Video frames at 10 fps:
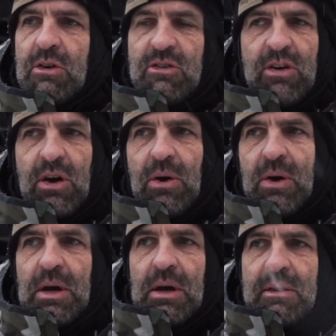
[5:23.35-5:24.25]

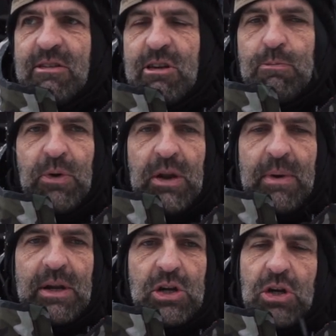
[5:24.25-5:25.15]
So this is pretty
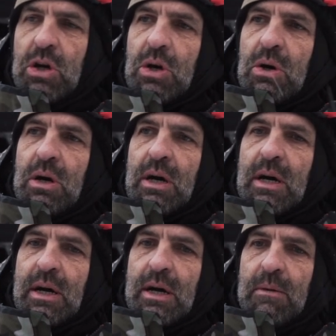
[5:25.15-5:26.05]
much
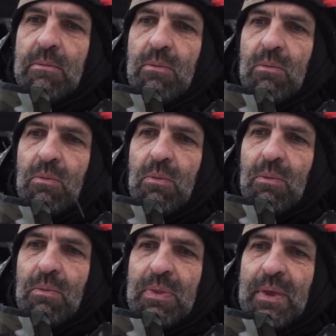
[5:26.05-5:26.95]

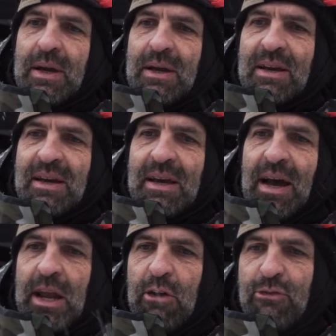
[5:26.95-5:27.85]
the
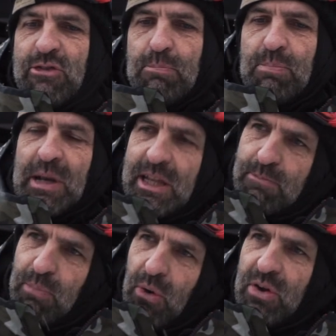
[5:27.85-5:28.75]
kind of
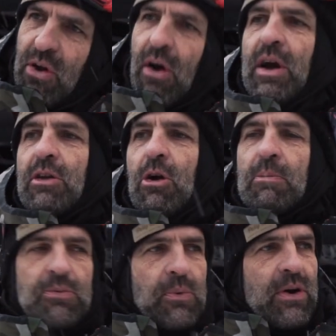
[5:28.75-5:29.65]
splitboard target
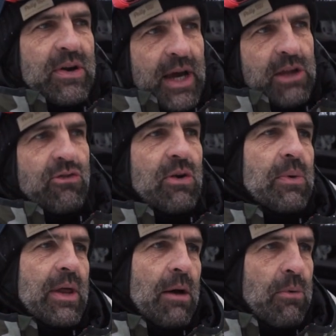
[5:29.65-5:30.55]
groups we are catering
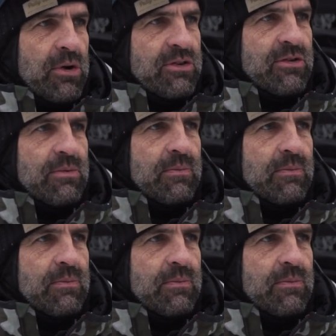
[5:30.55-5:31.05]
with our boards.